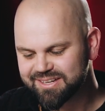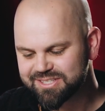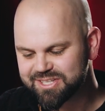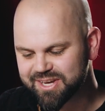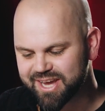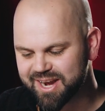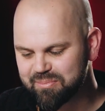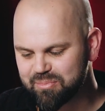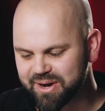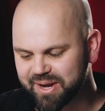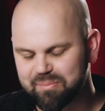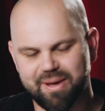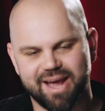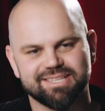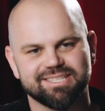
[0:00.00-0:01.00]
To kind of bring
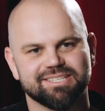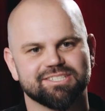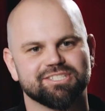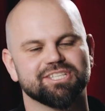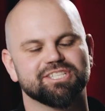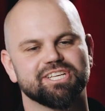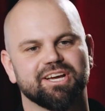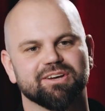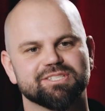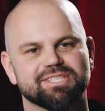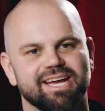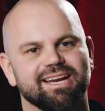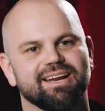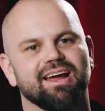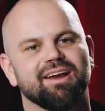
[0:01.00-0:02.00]
it back to Chico
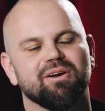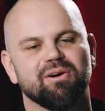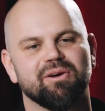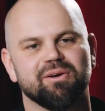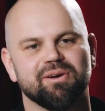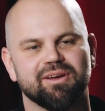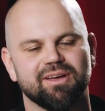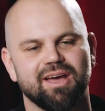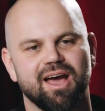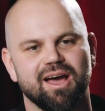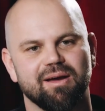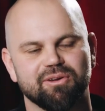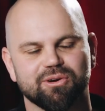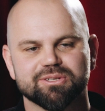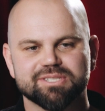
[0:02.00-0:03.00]
State, I know
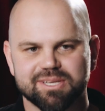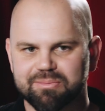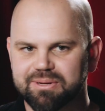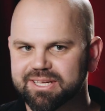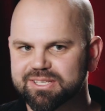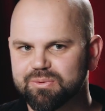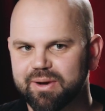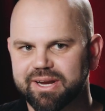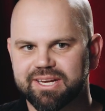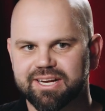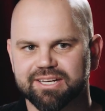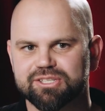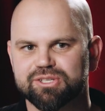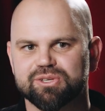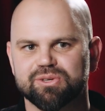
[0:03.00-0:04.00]
your siblings went
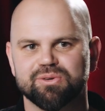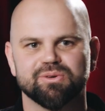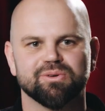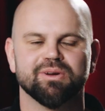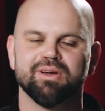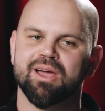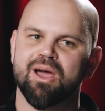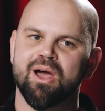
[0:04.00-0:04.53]
here too.